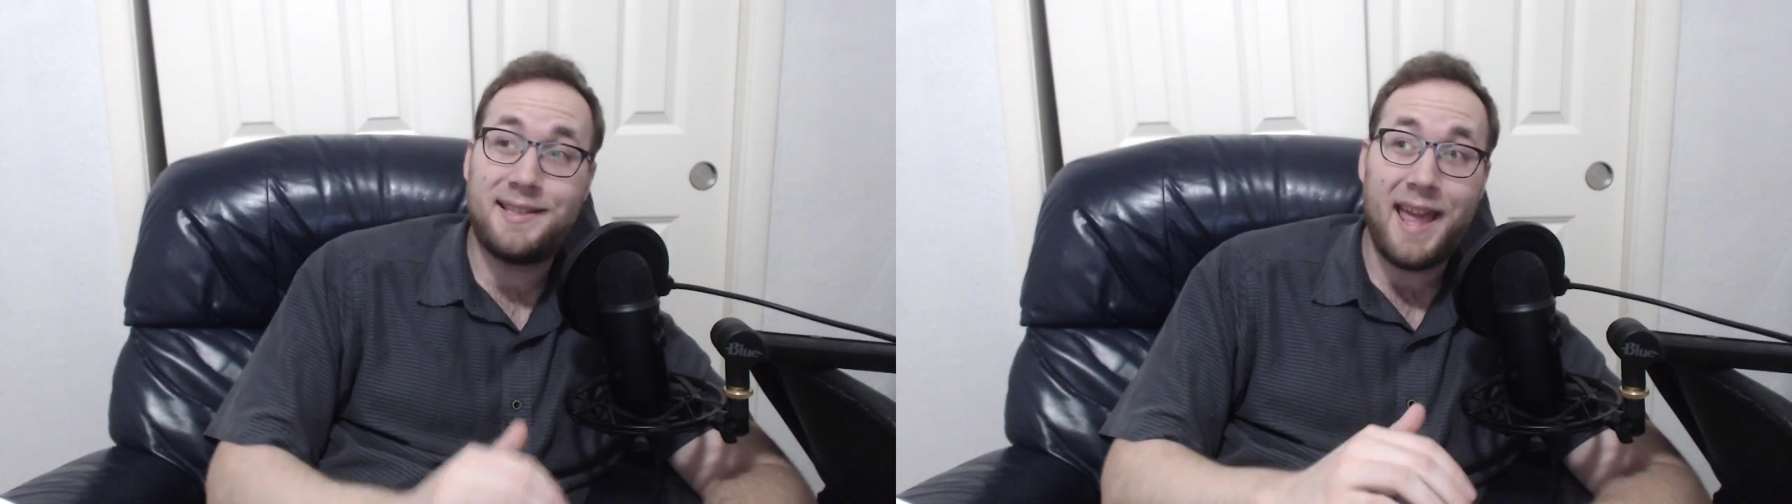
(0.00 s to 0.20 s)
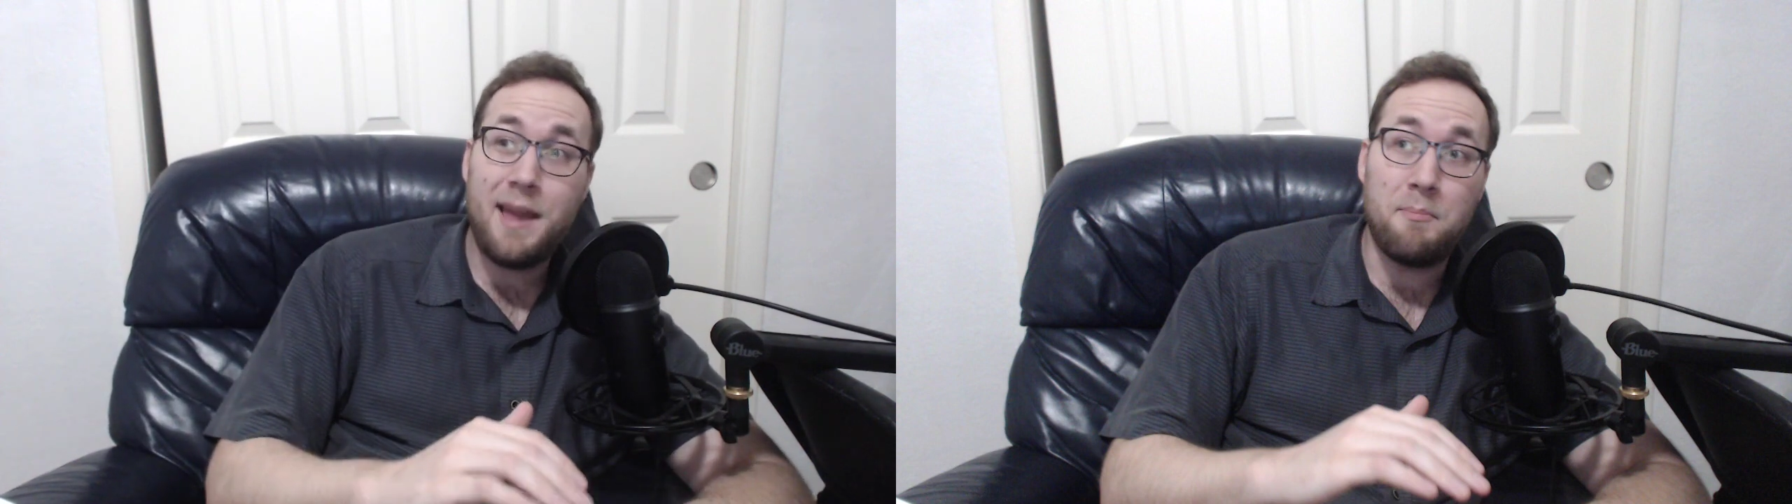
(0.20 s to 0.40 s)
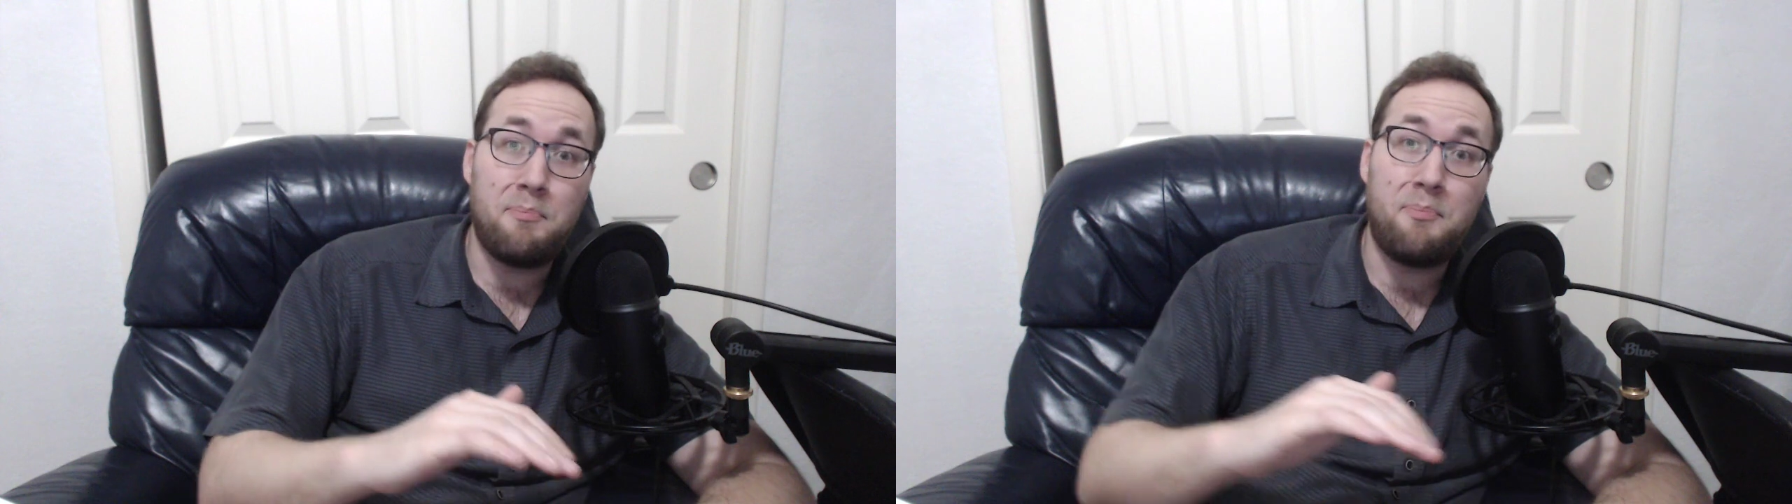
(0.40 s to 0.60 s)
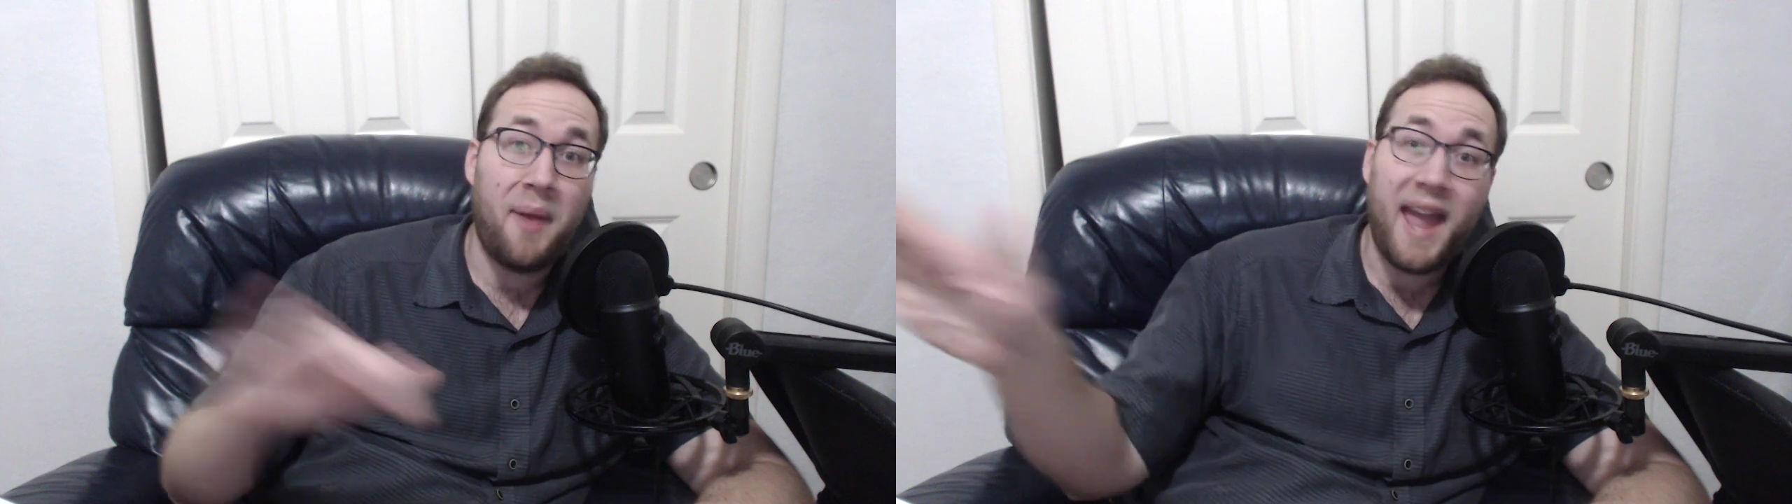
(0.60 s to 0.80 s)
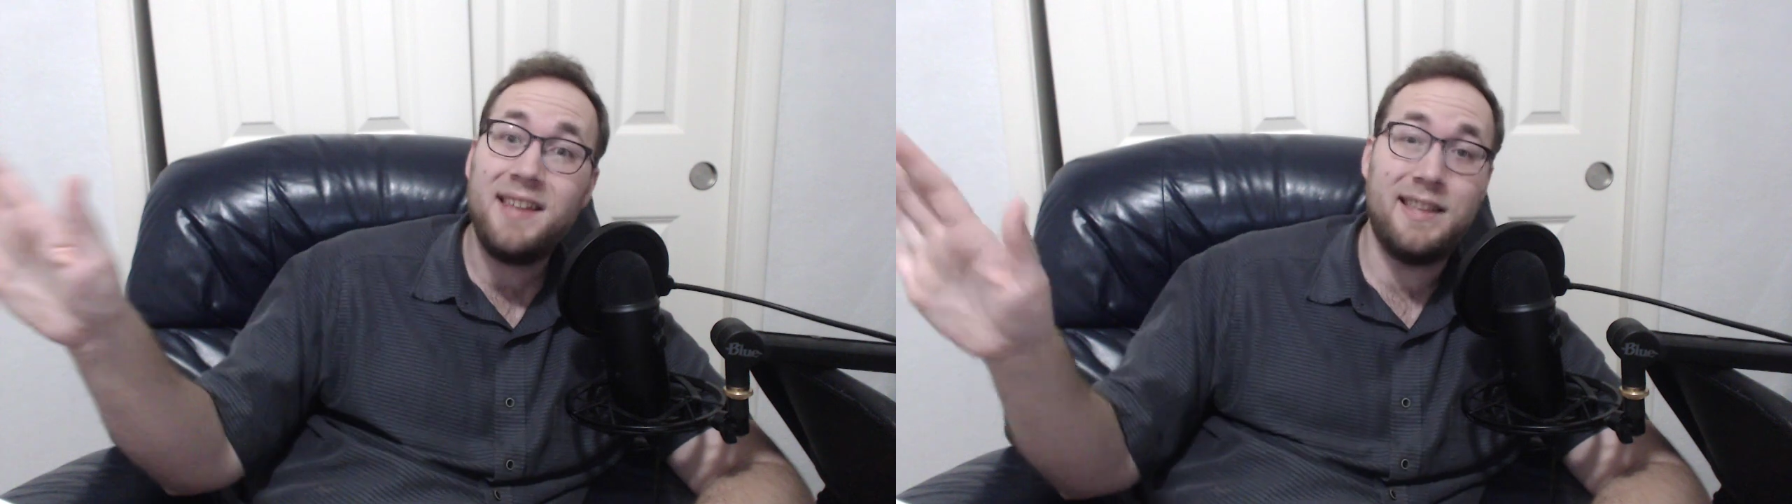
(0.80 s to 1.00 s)
they
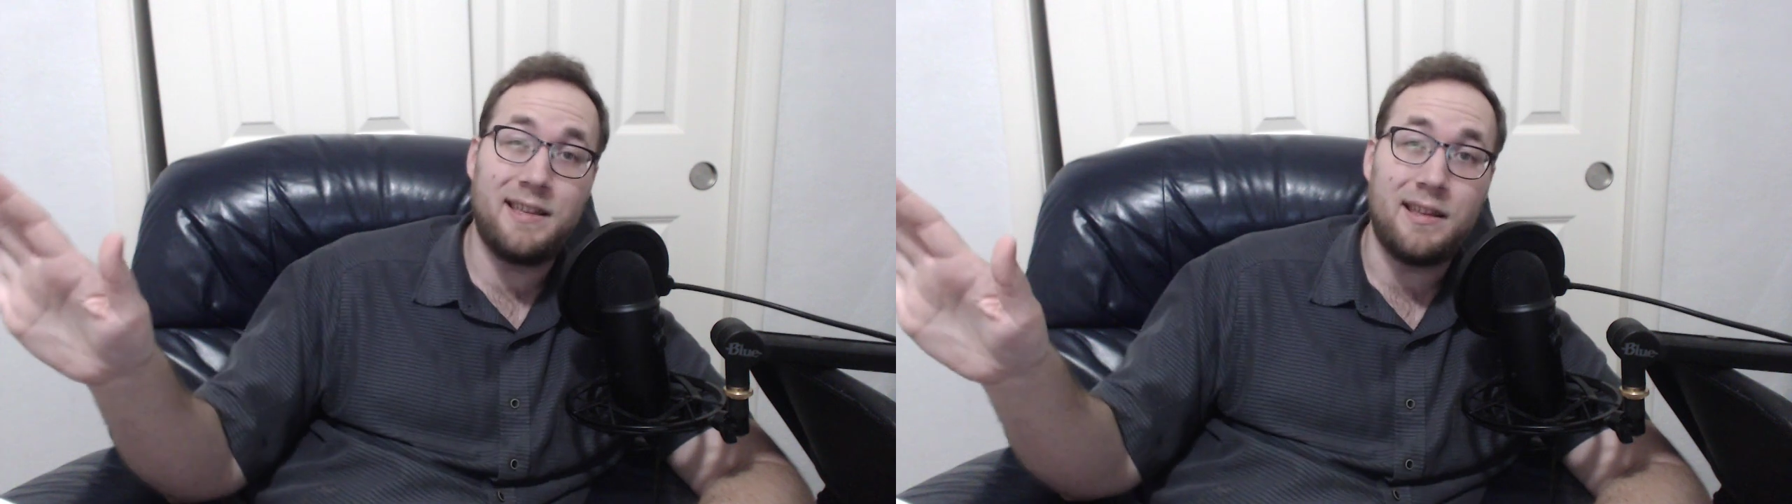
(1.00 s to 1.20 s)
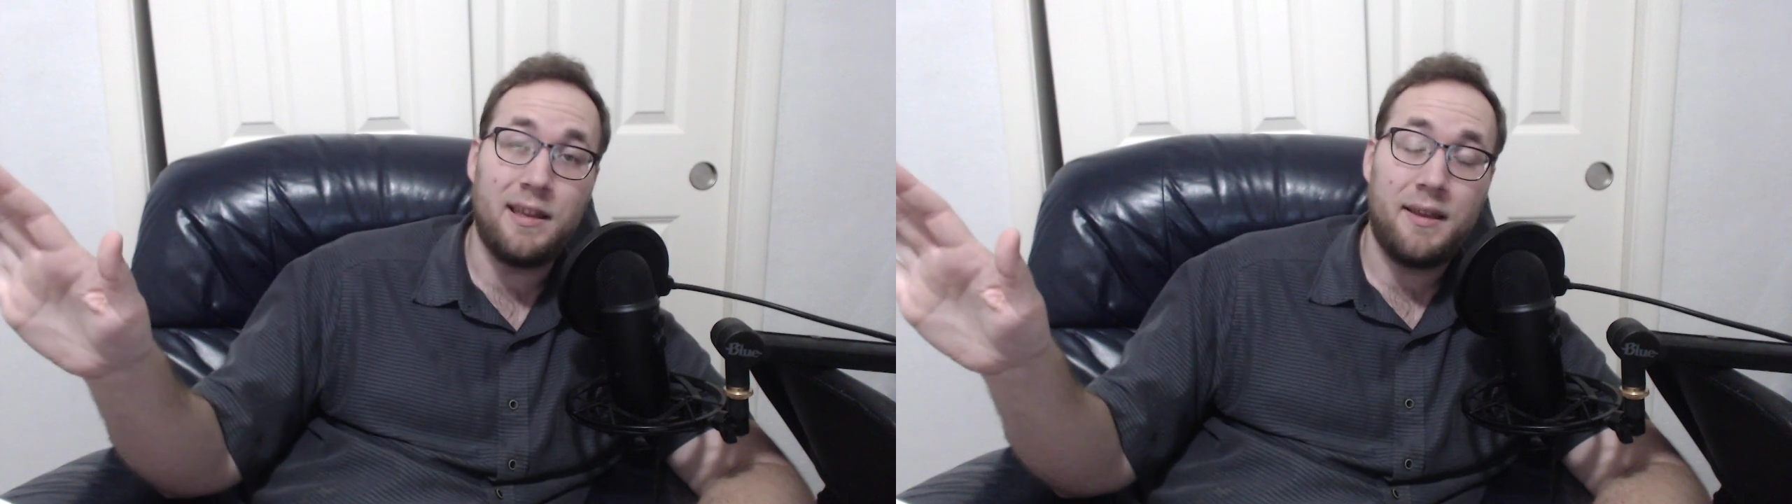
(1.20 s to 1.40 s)
abandoned